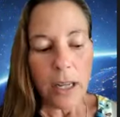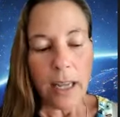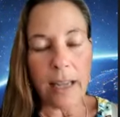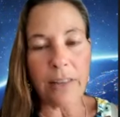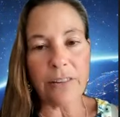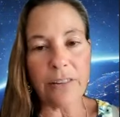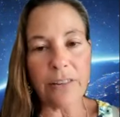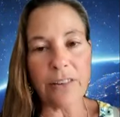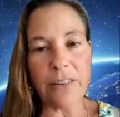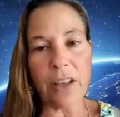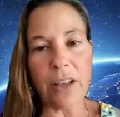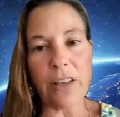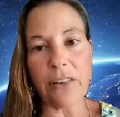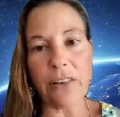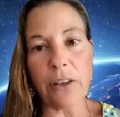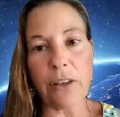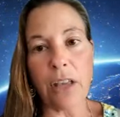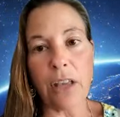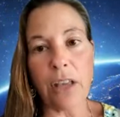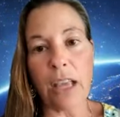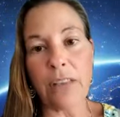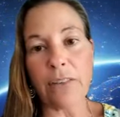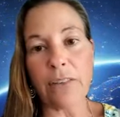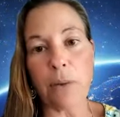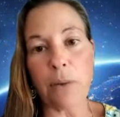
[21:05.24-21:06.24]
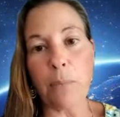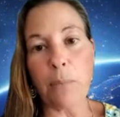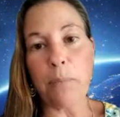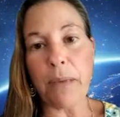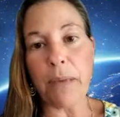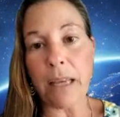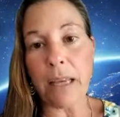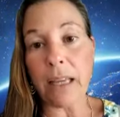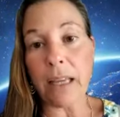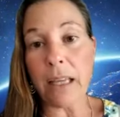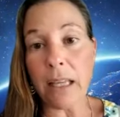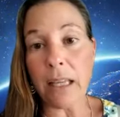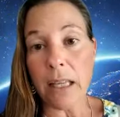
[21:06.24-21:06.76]
is is a, is a
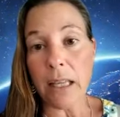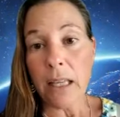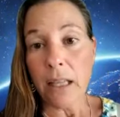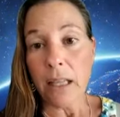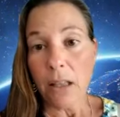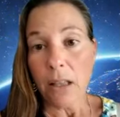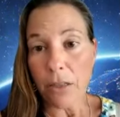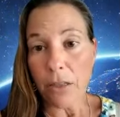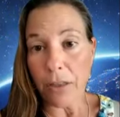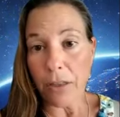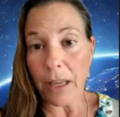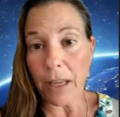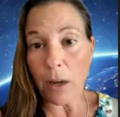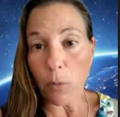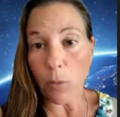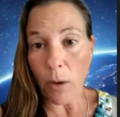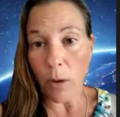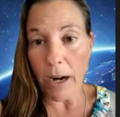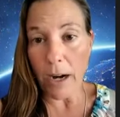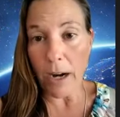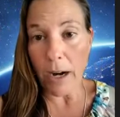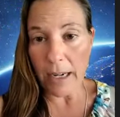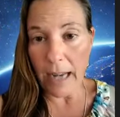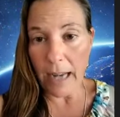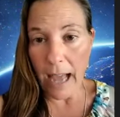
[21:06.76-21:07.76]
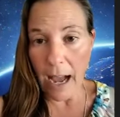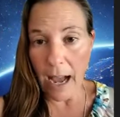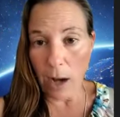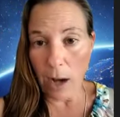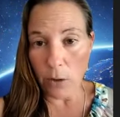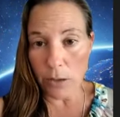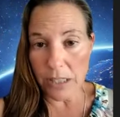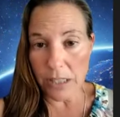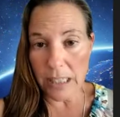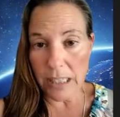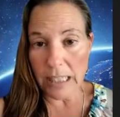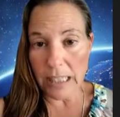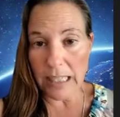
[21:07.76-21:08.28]
big thing right
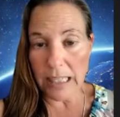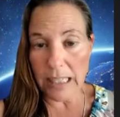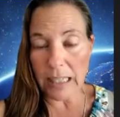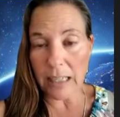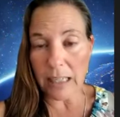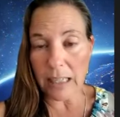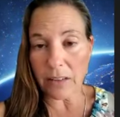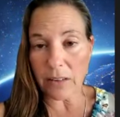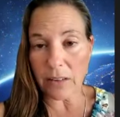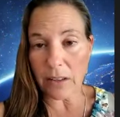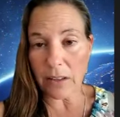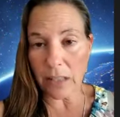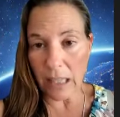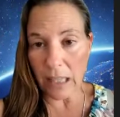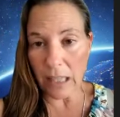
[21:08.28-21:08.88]
now to eat is